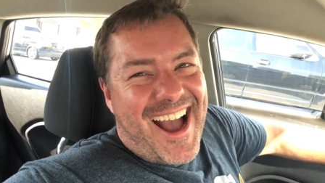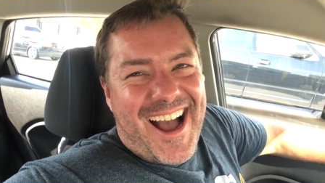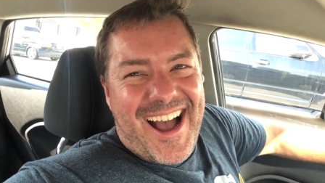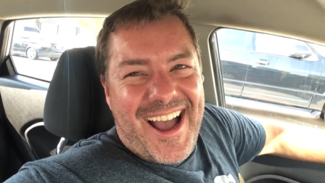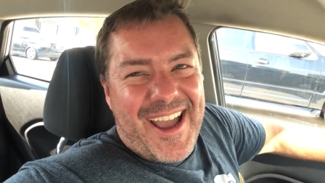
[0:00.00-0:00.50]

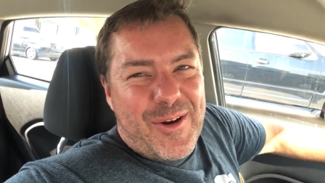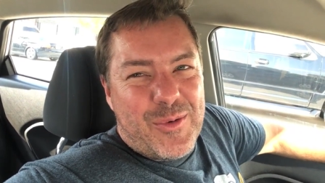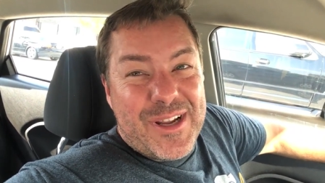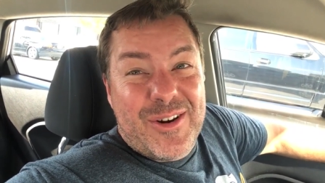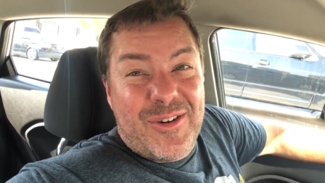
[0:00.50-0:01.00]
I
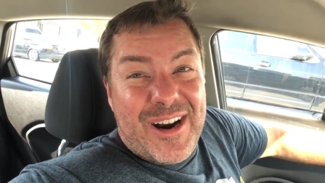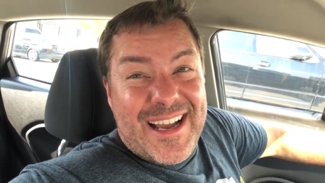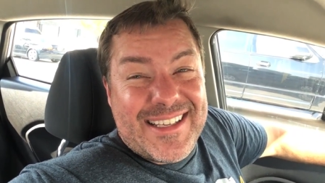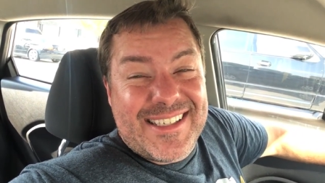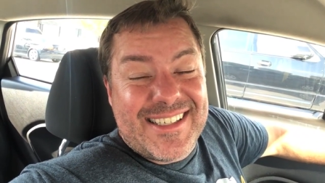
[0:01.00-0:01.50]

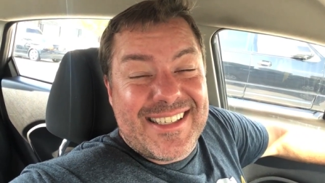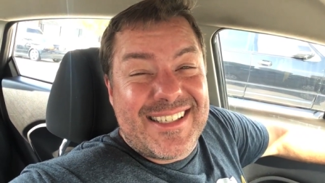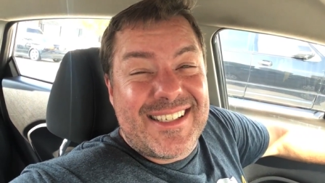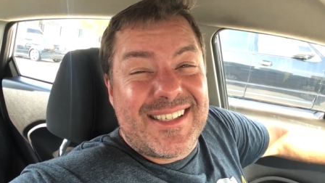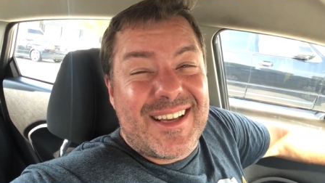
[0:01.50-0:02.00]
regressed
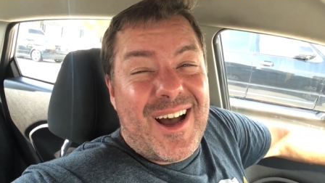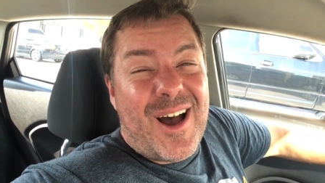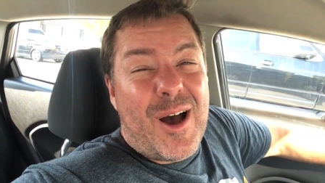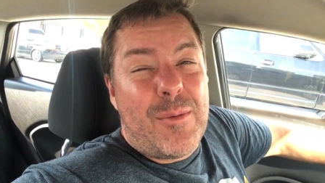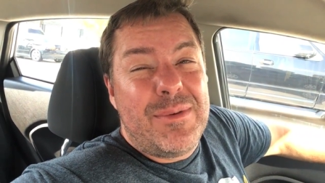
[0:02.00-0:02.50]

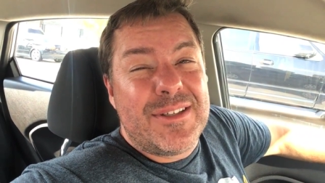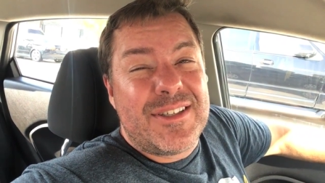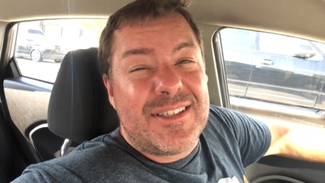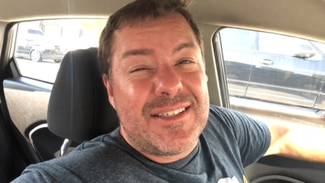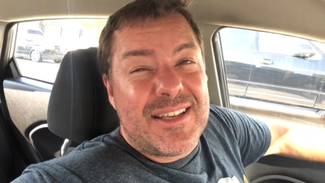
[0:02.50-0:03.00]

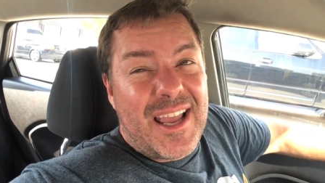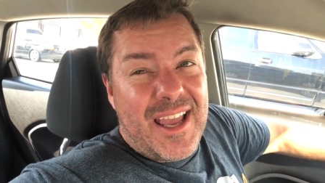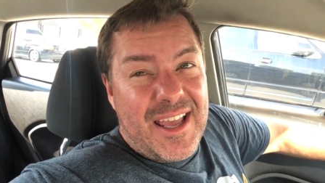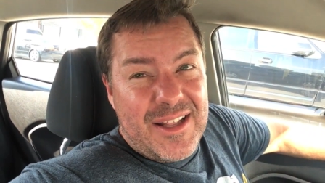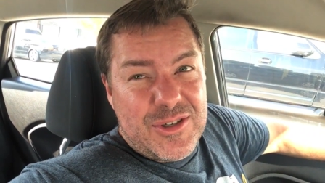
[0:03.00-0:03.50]

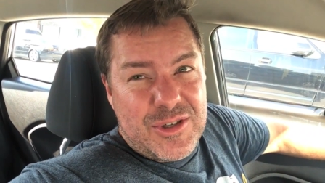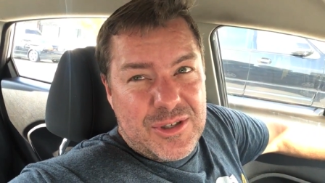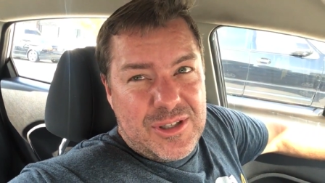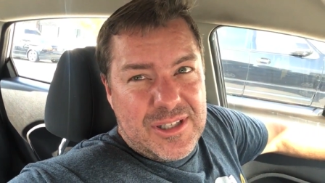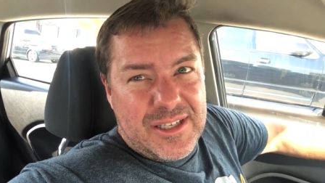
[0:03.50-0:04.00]

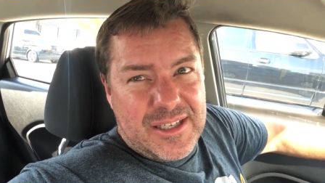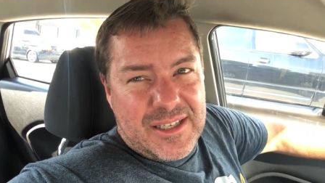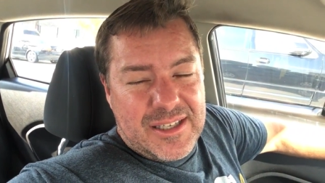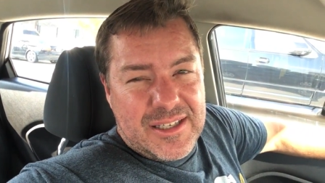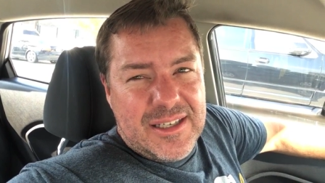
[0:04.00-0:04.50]

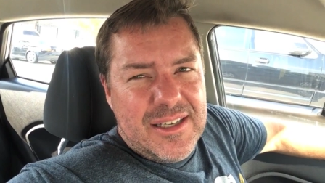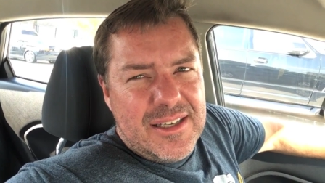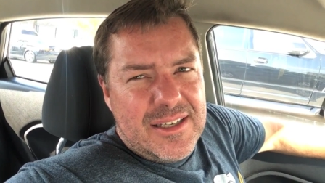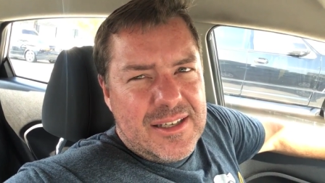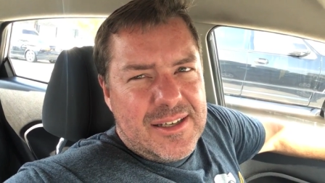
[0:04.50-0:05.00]
substantially.
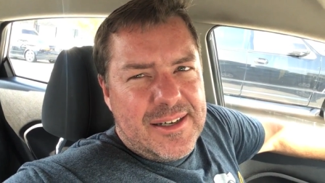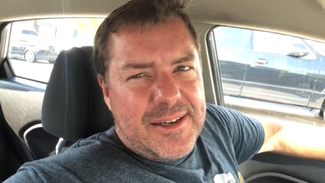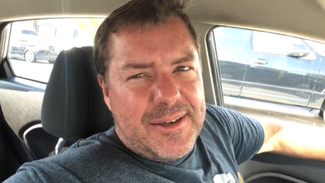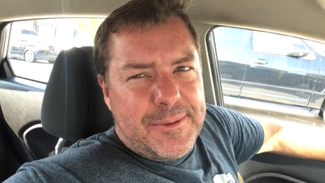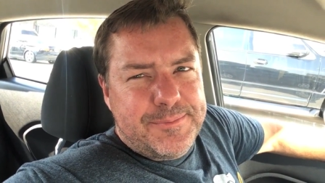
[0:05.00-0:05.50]

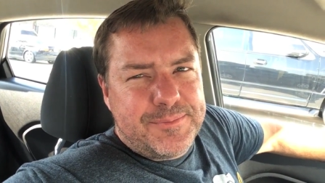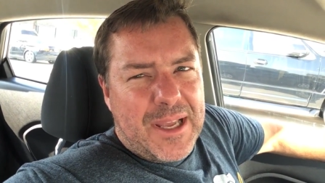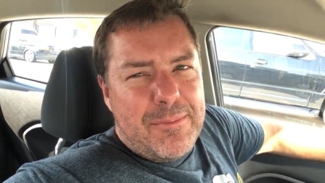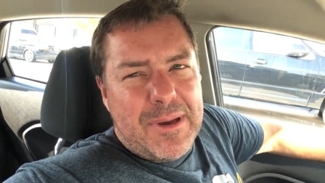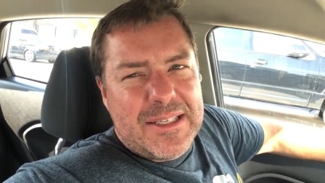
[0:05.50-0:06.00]

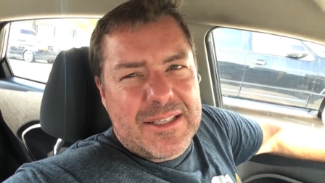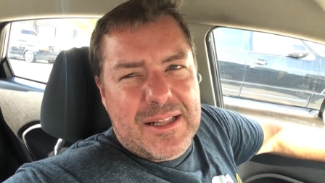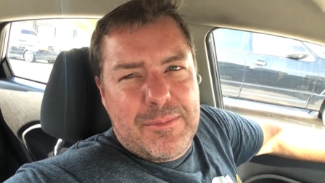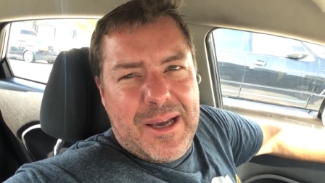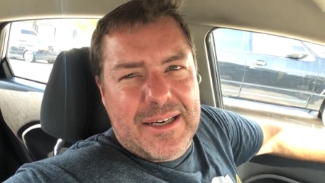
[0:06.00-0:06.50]
I'm
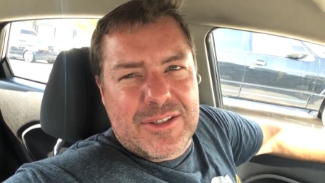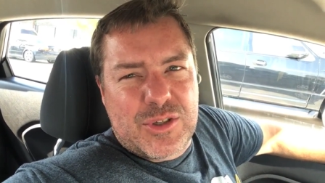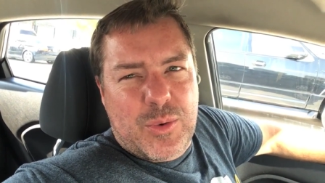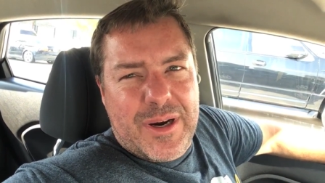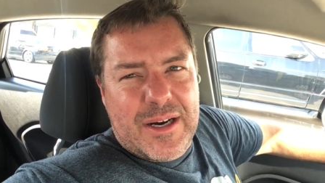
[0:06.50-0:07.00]
basically back to
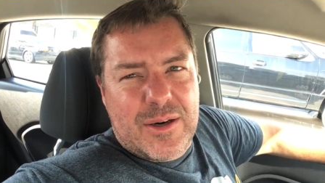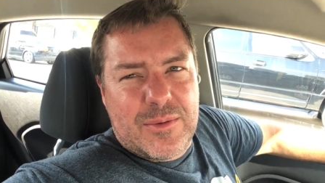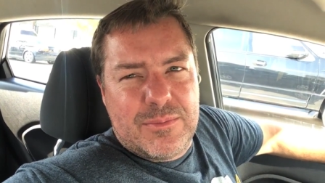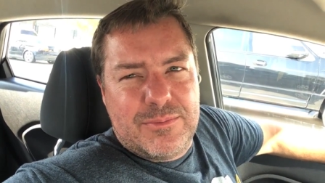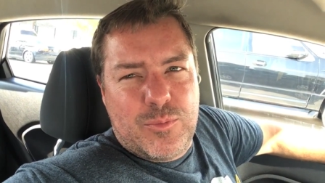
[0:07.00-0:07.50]
square
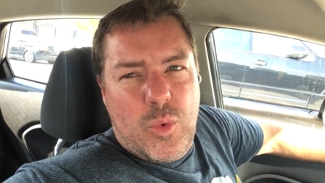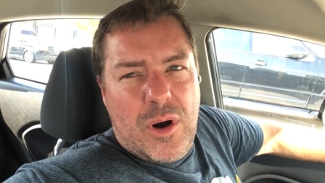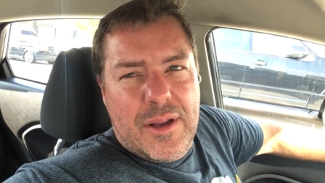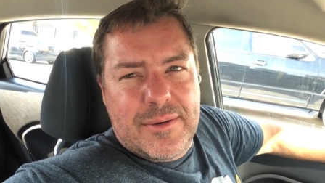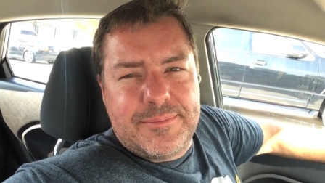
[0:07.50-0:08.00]

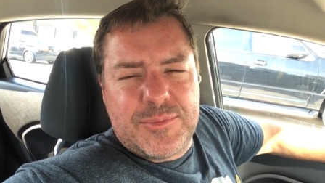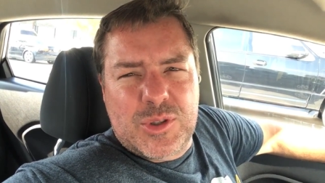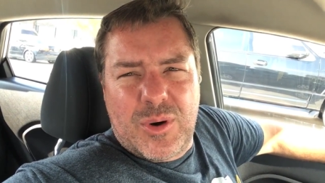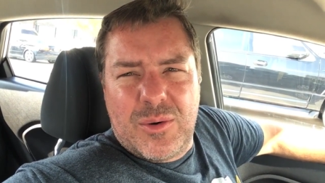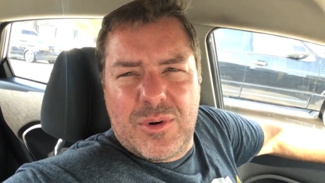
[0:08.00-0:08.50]
one.
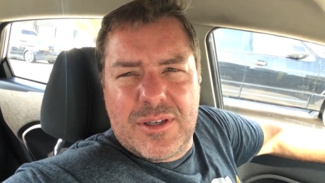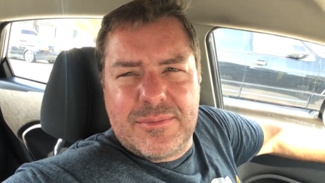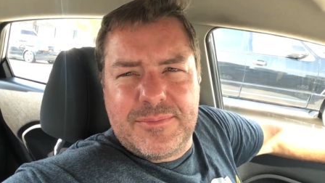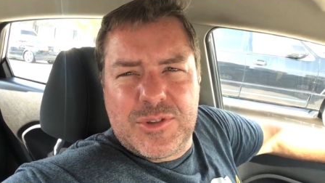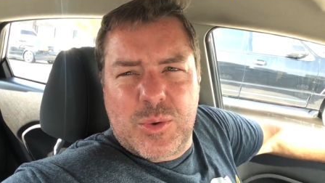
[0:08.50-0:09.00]
Square
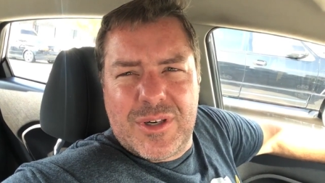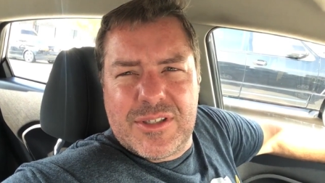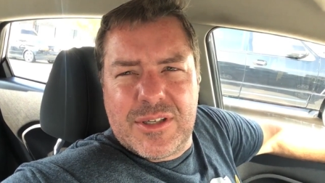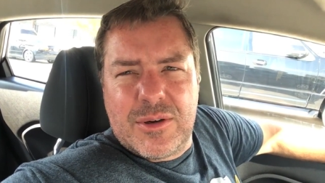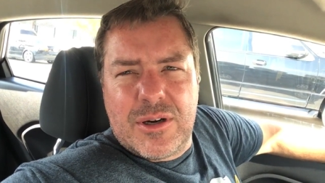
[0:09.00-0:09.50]
one? Square
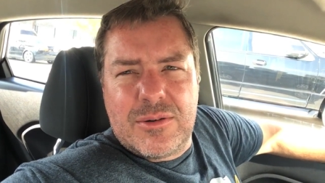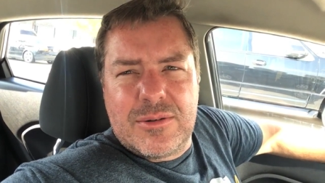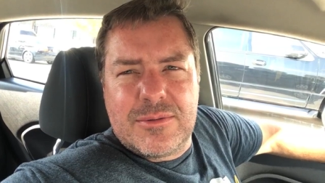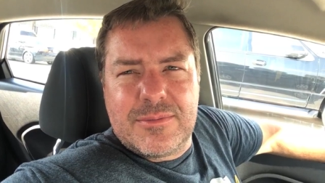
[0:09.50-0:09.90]
zero?